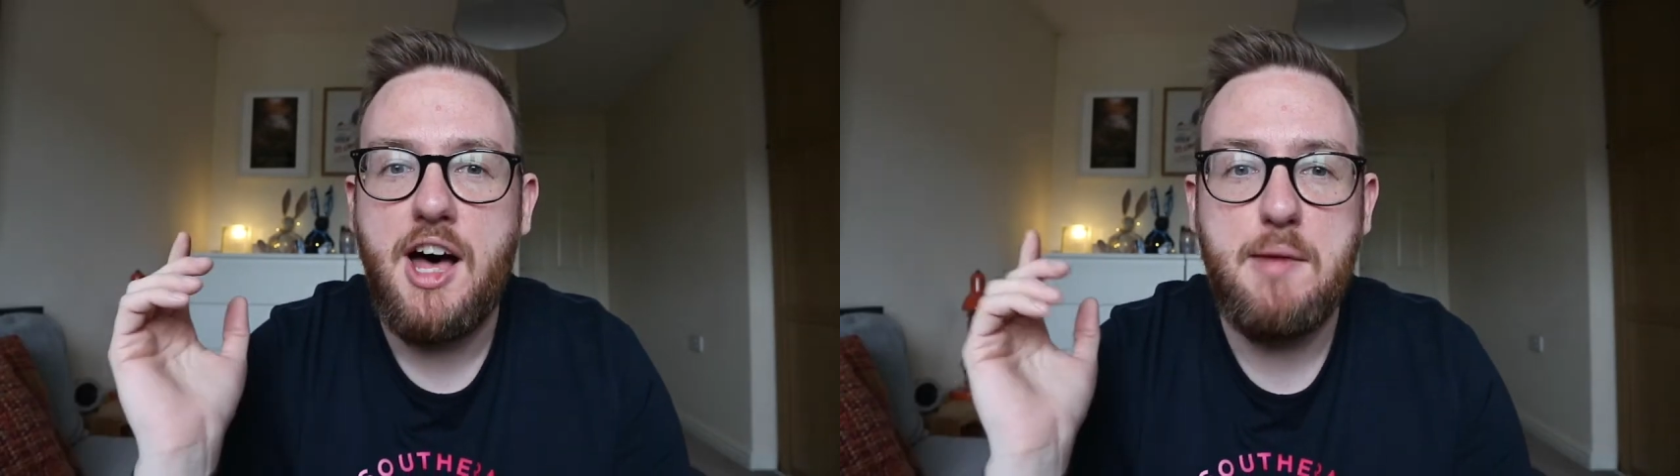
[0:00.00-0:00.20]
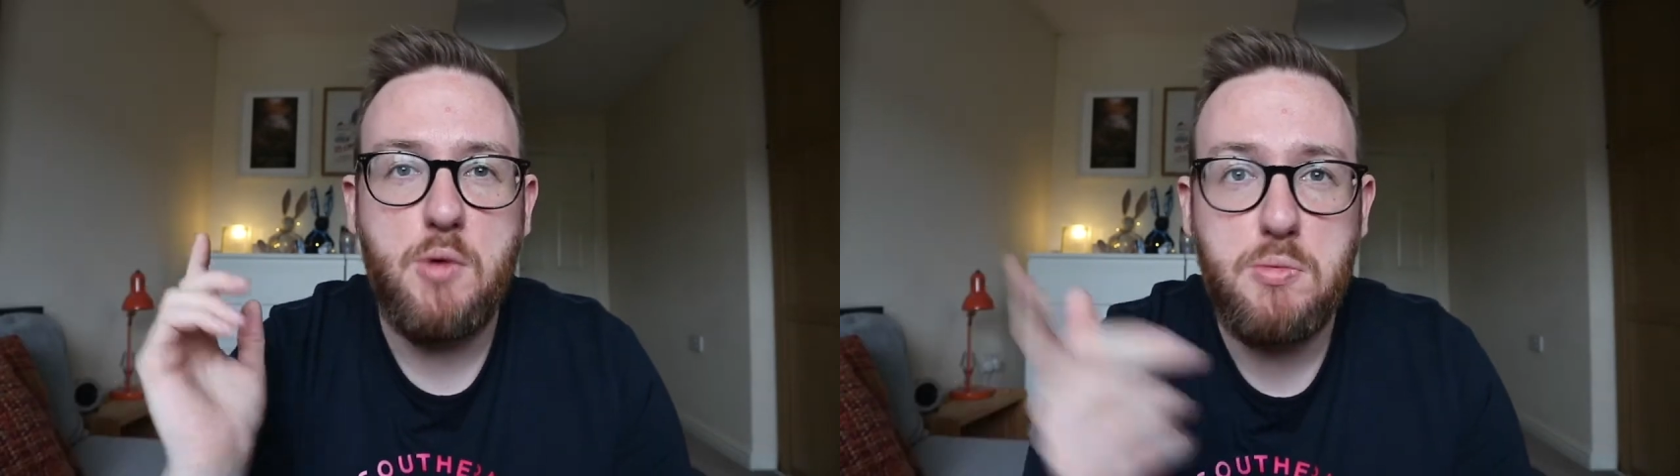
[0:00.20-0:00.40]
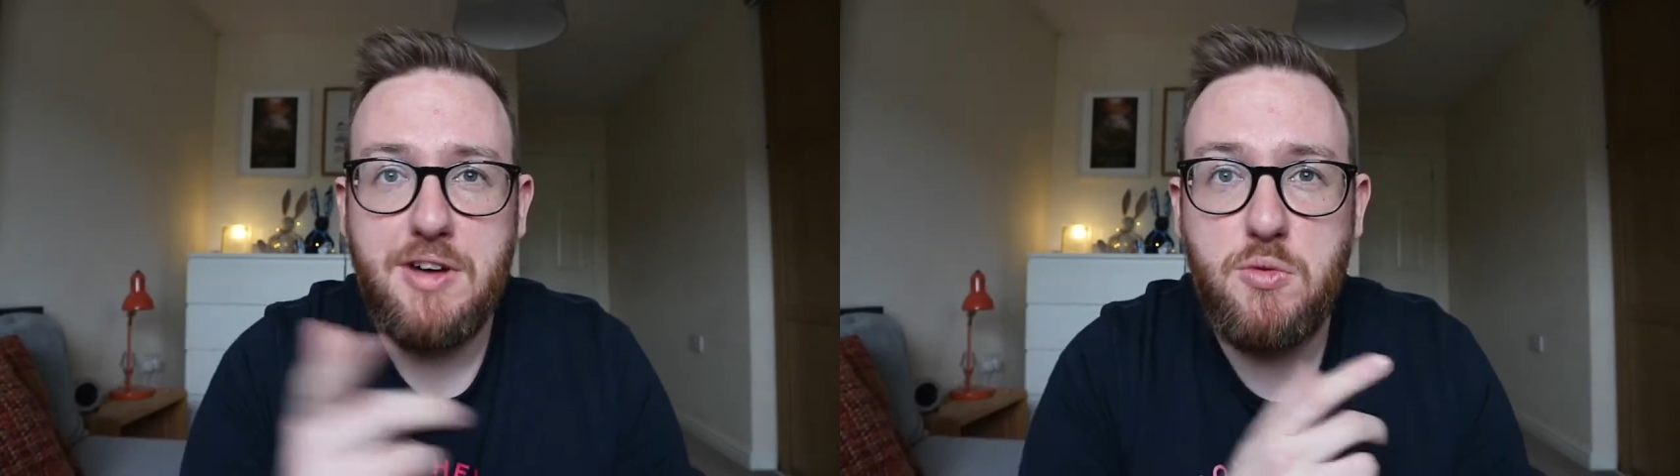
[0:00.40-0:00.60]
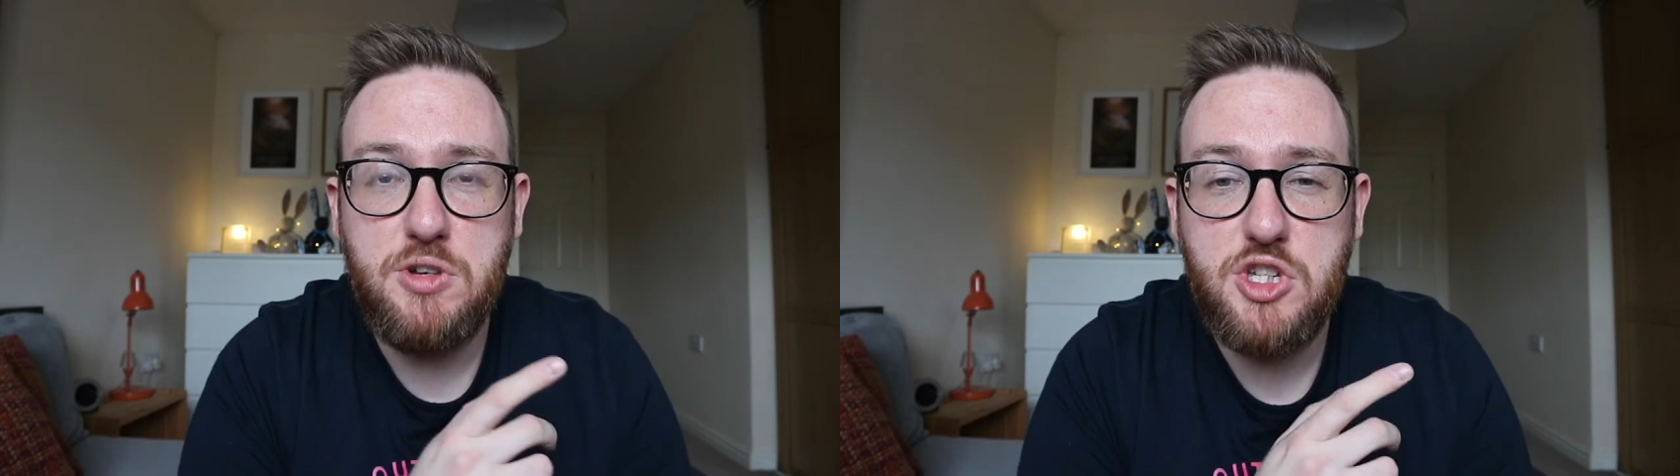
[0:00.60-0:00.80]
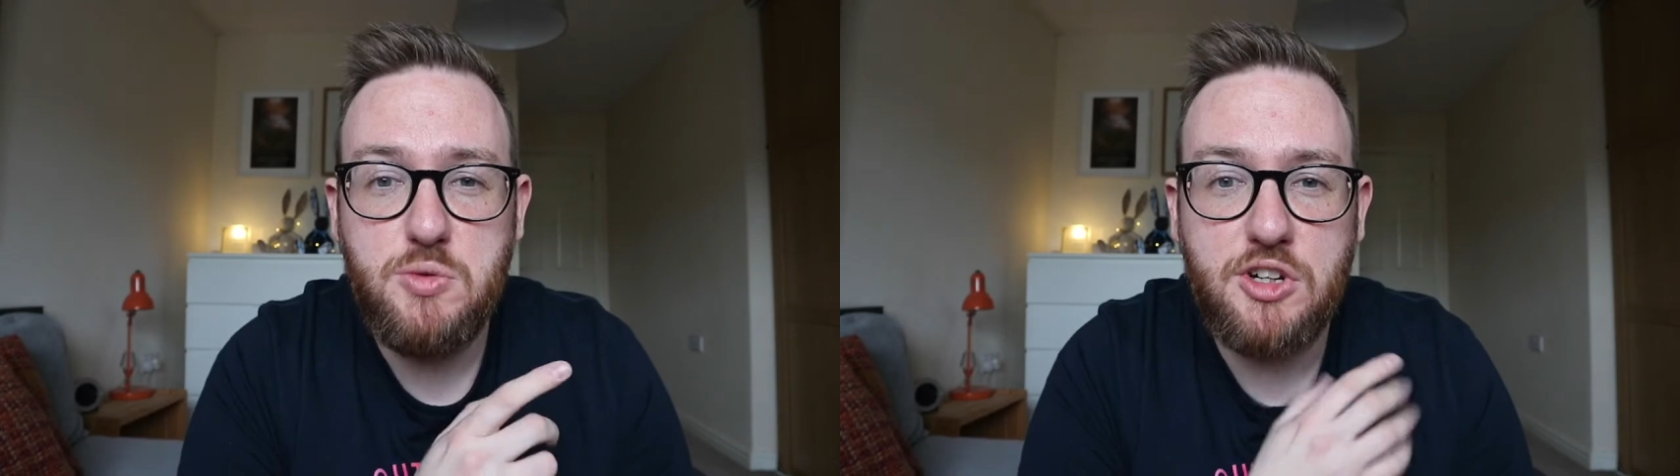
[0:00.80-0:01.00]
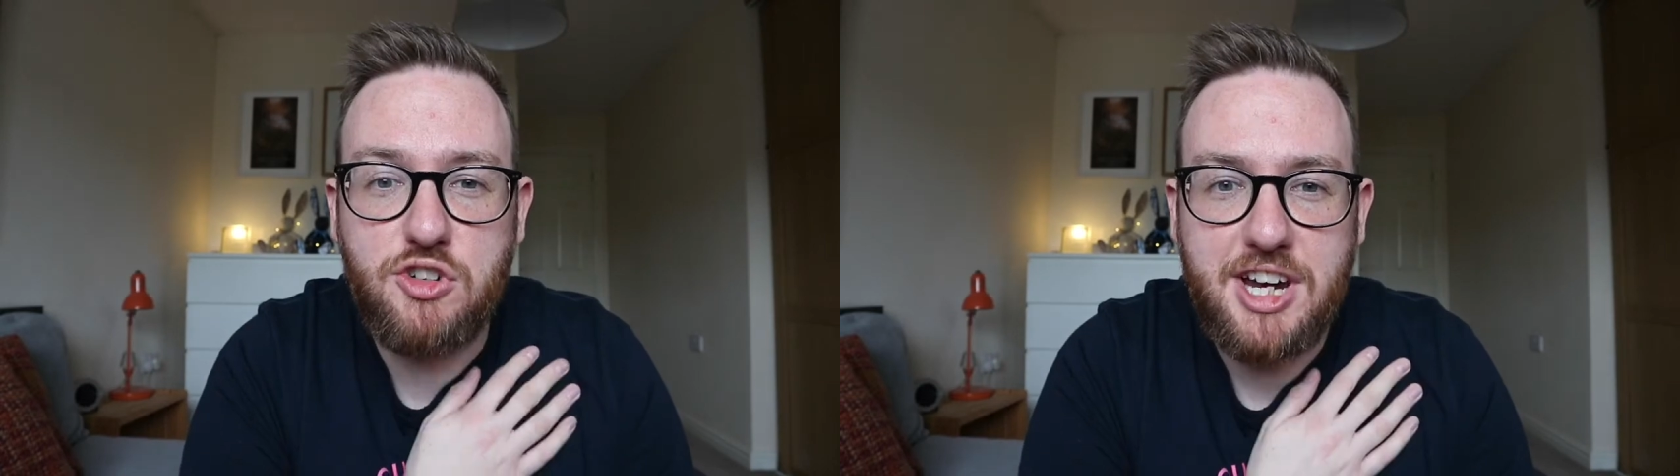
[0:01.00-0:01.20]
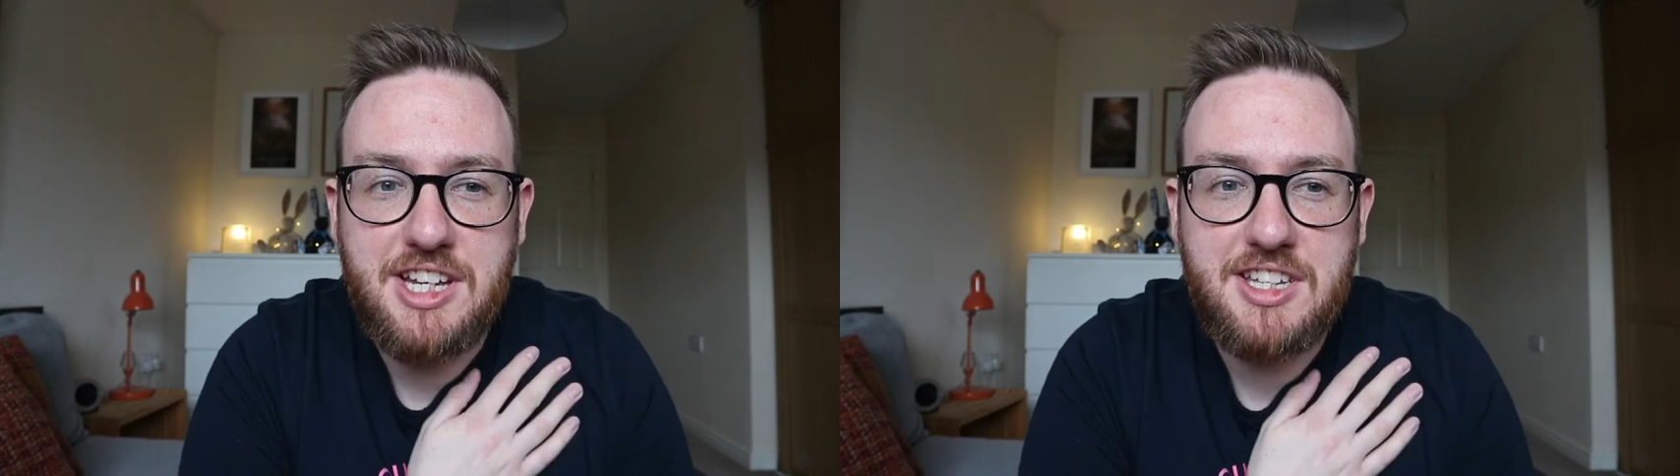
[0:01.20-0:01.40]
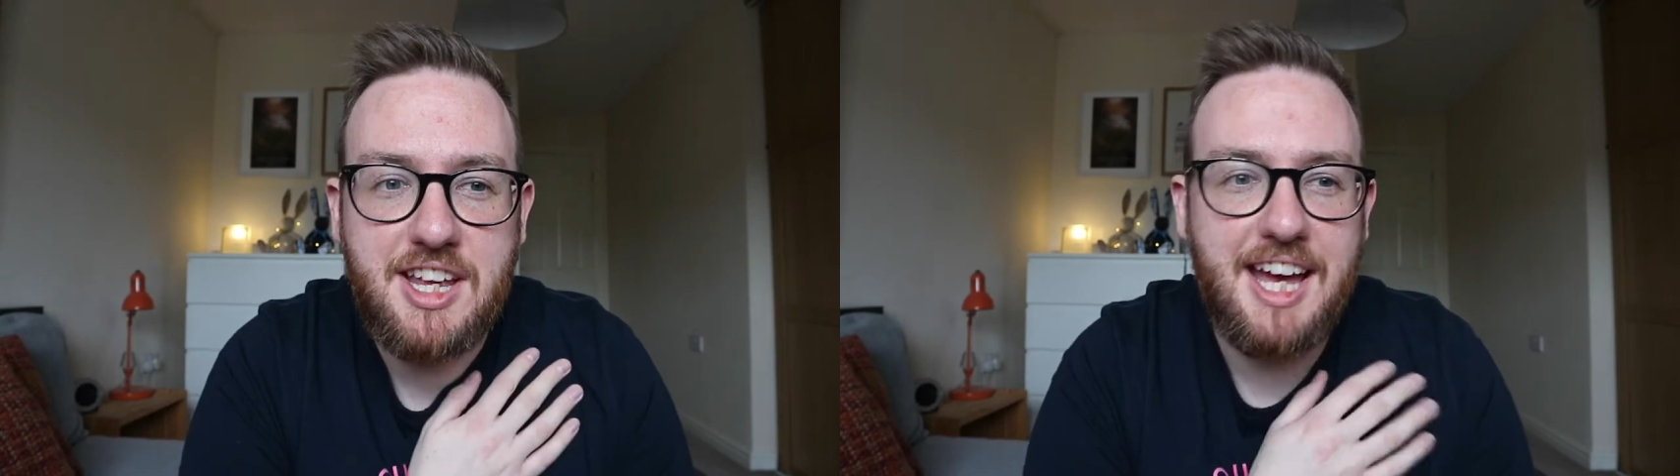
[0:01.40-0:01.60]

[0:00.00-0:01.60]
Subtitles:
I hope everyone's doing great.